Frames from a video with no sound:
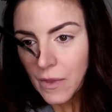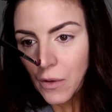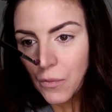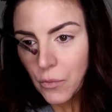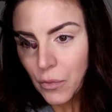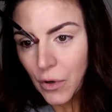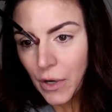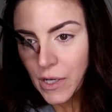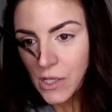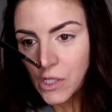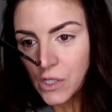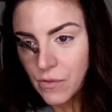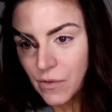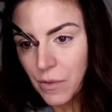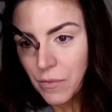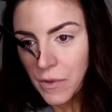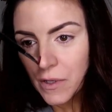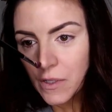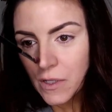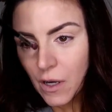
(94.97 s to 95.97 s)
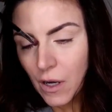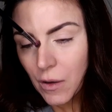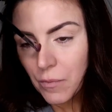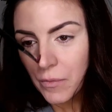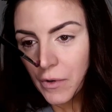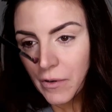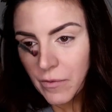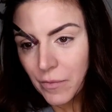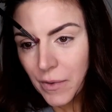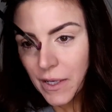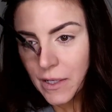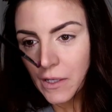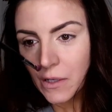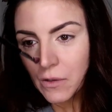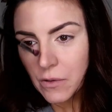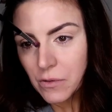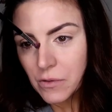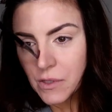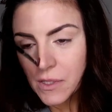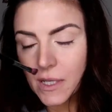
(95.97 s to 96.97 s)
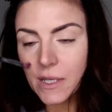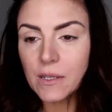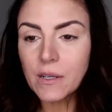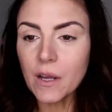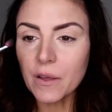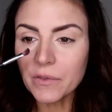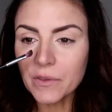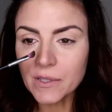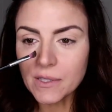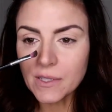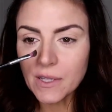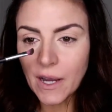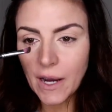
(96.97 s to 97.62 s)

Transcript: the brush from the top of my nose and not the